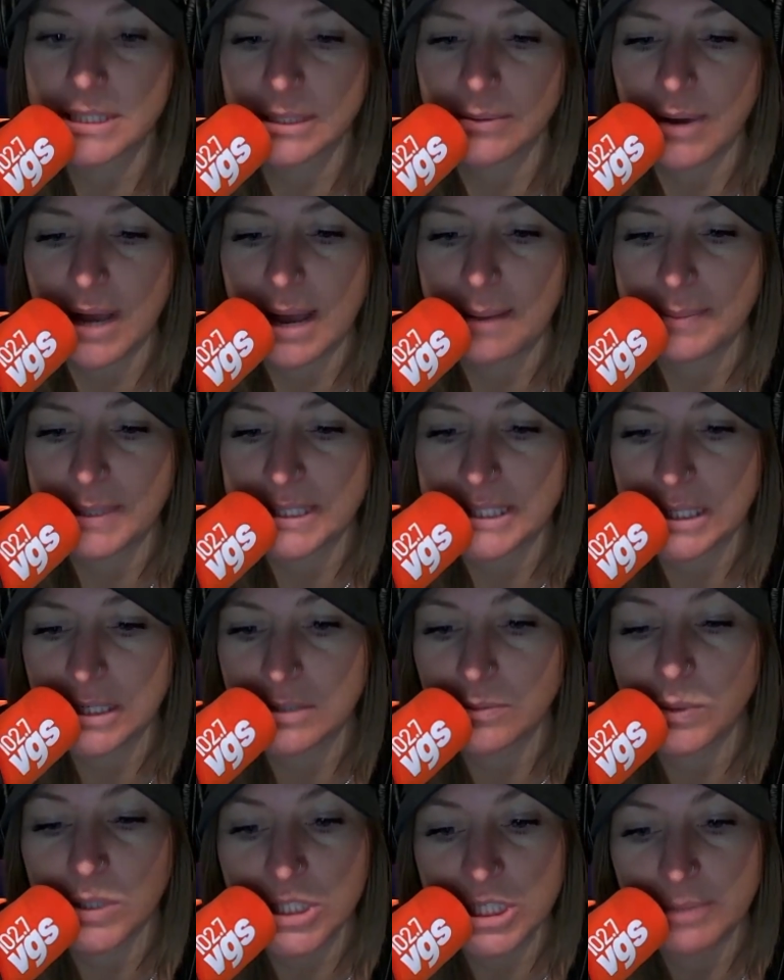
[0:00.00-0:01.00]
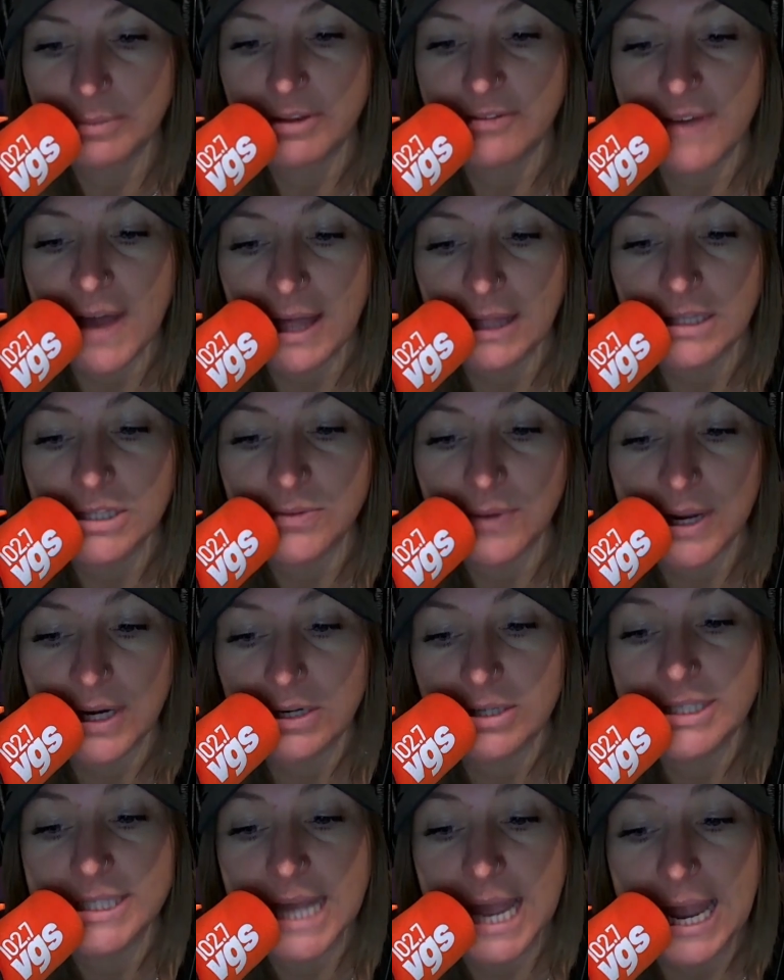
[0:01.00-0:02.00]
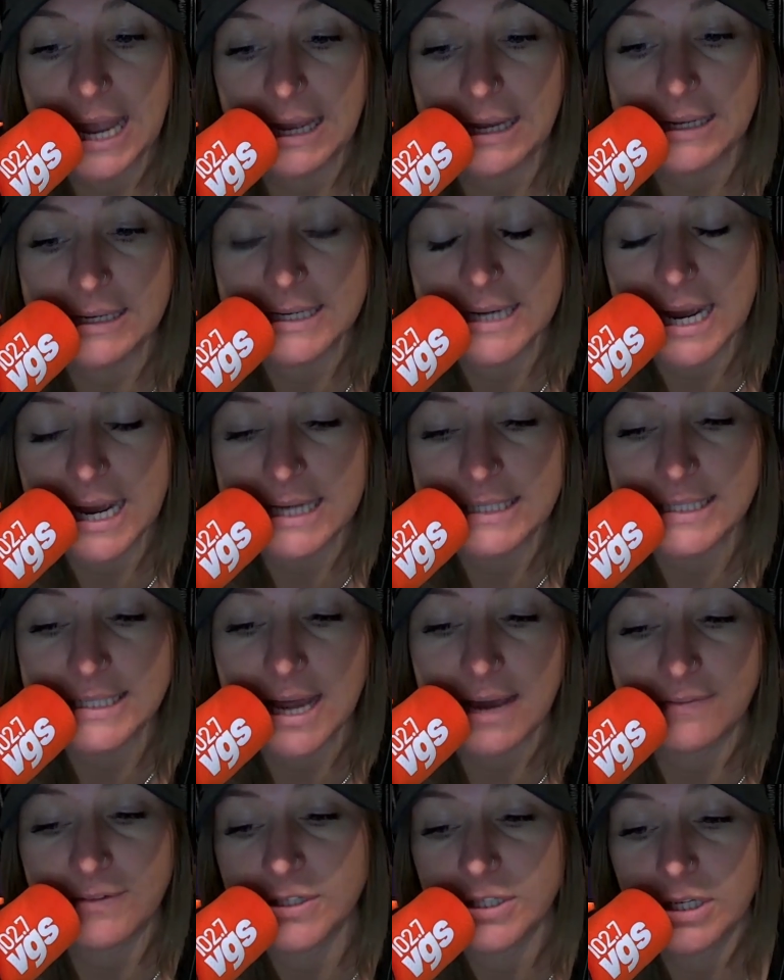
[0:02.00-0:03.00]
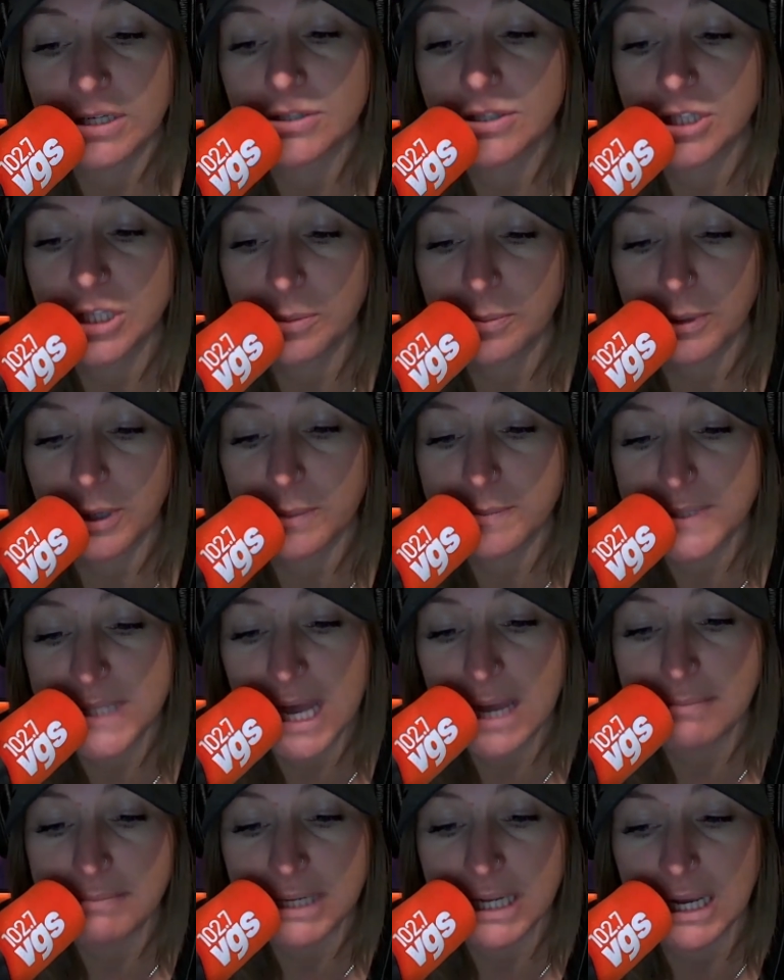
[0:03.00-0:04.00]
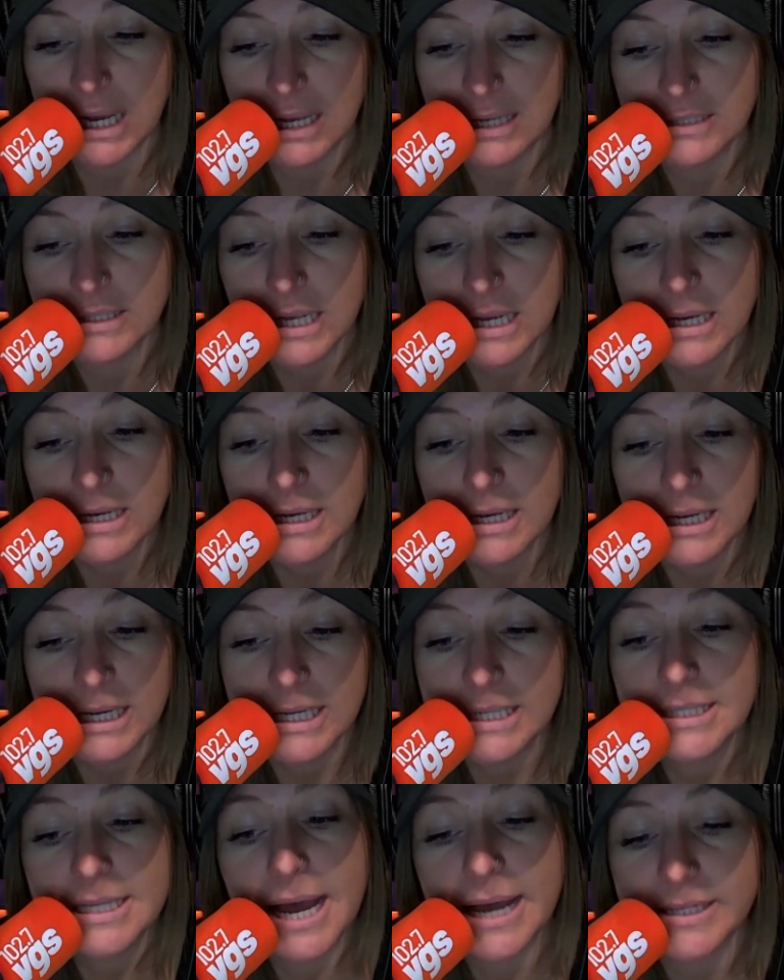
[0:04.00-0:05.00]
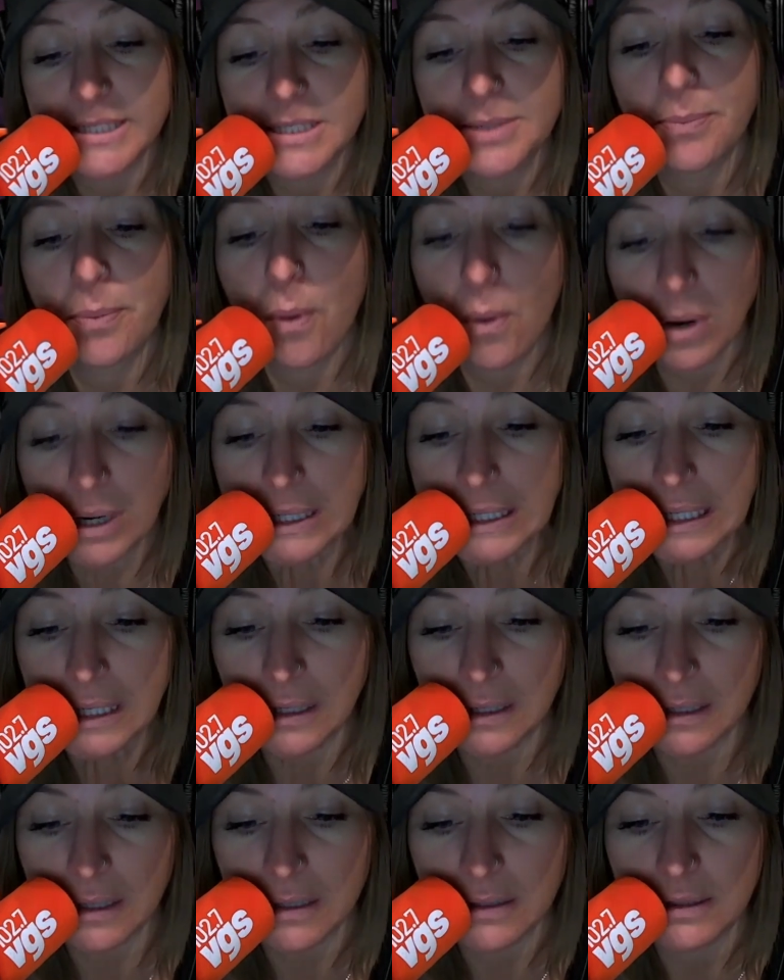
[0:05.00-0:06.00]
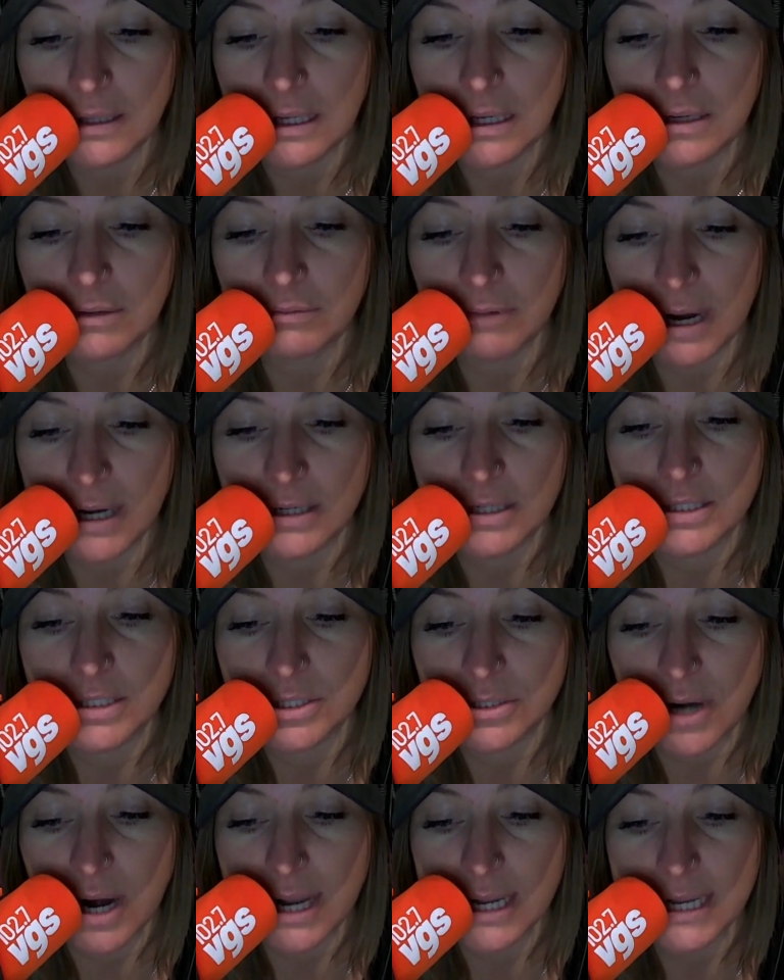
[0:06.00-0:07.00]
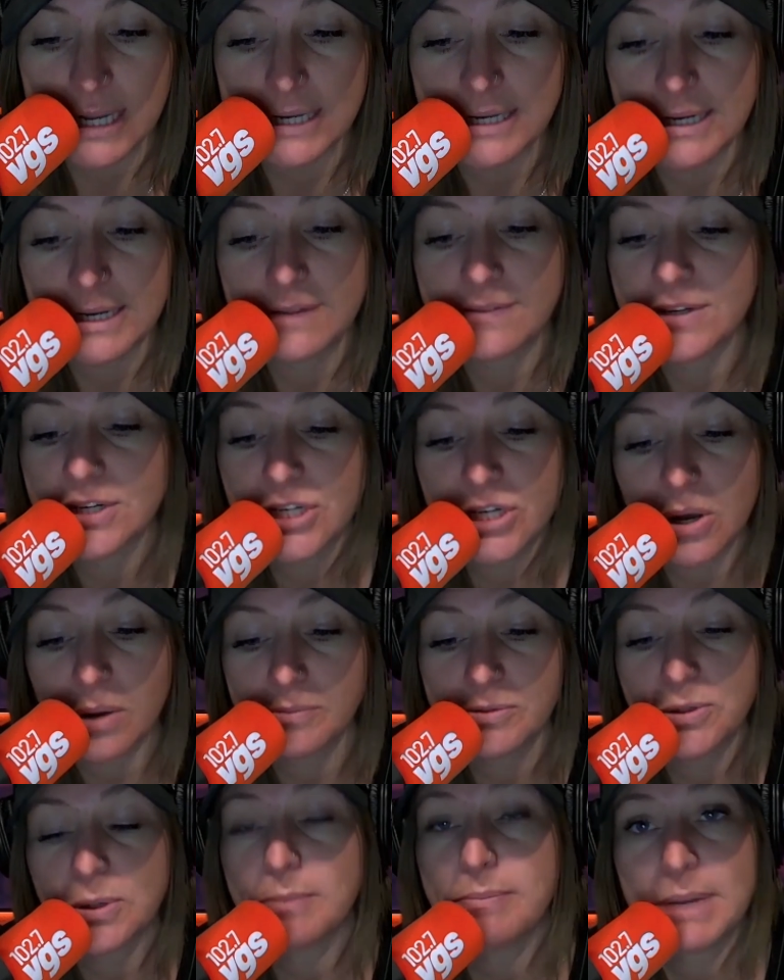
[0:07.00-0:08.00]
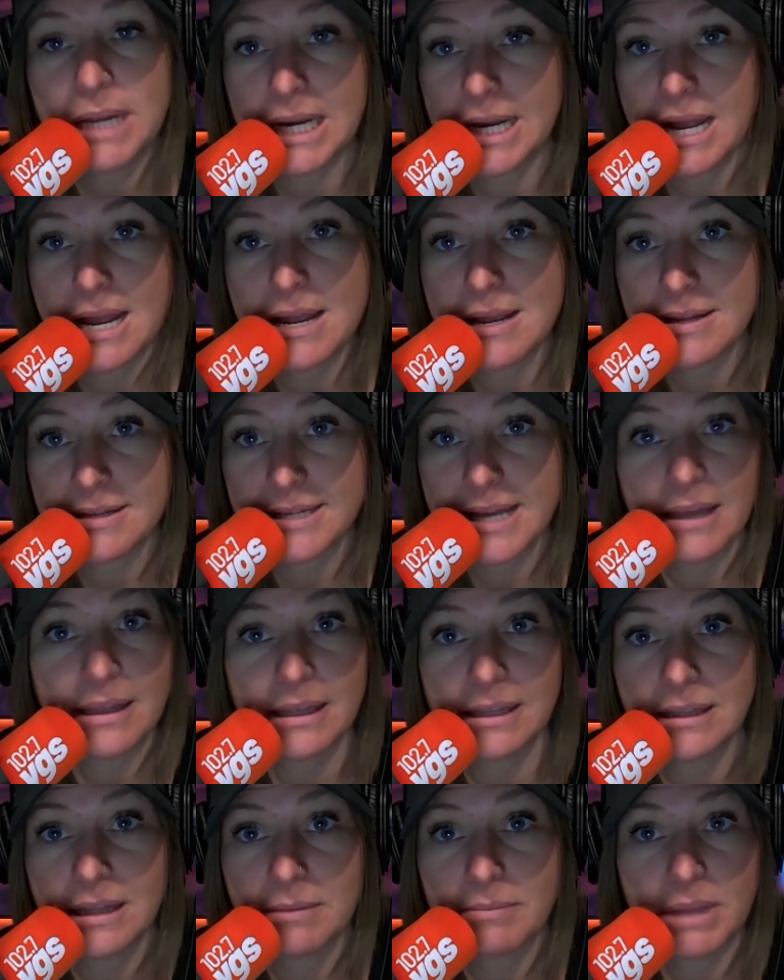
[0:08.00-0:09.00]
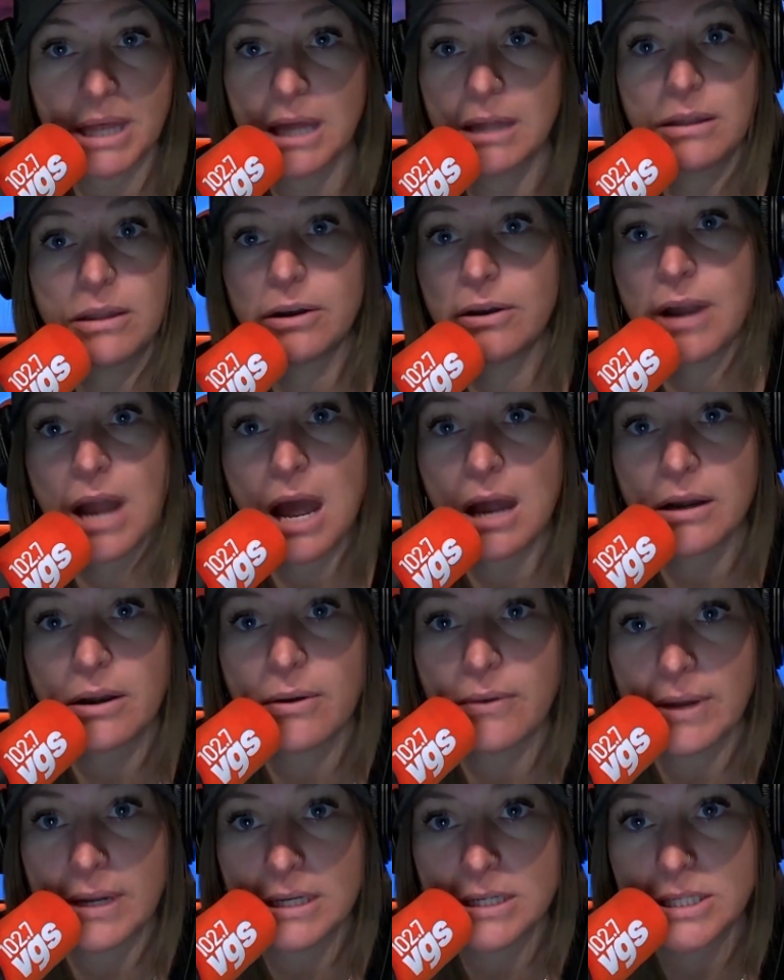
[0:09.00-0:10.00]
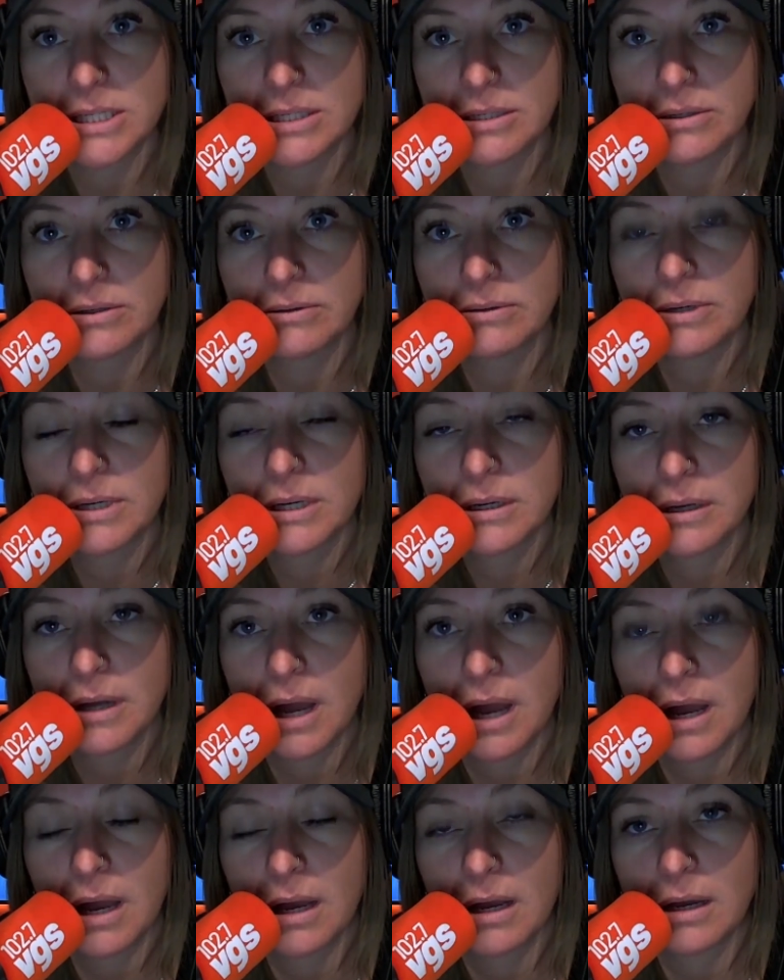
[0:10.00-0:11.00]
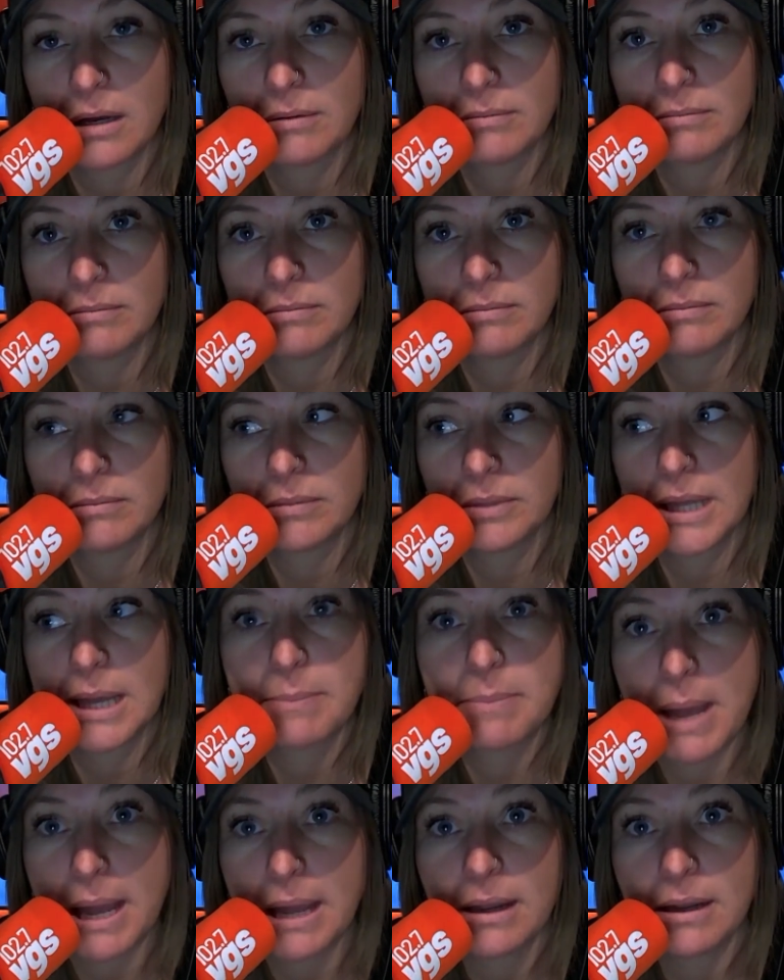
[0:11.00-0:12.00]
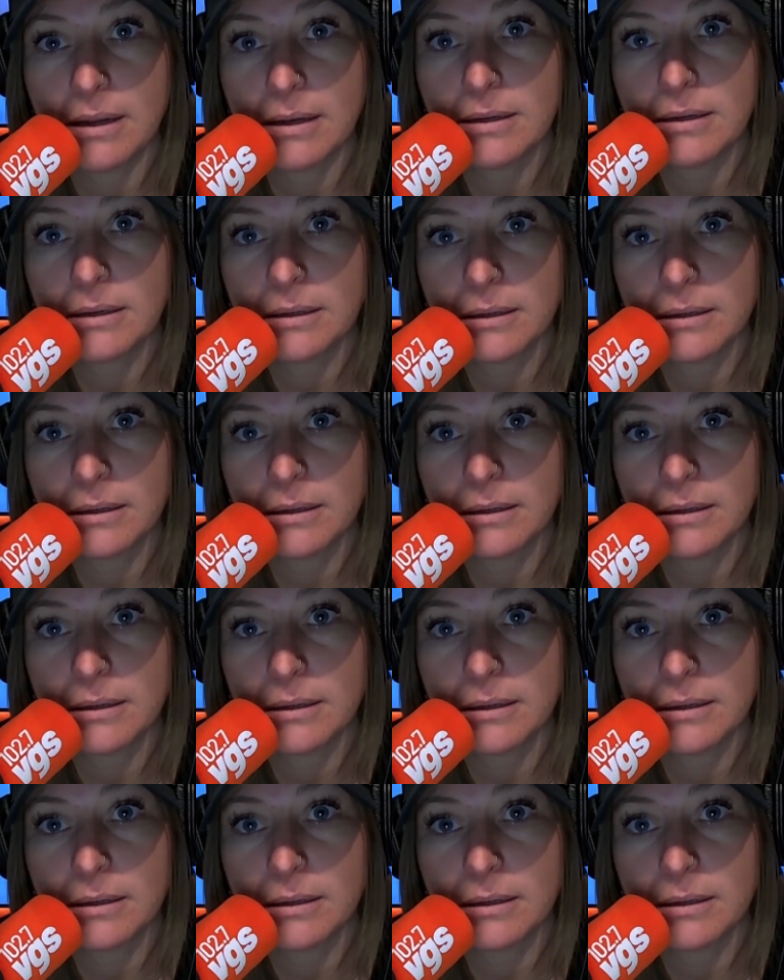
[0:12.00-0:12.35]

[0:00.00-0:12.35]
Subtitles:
what happens here. Well, Jimmy Fallon's writers and staffers are super upset because he's not supporting the writer's strike. He didn't even show up to a meeting telling them that they're not going to get paid.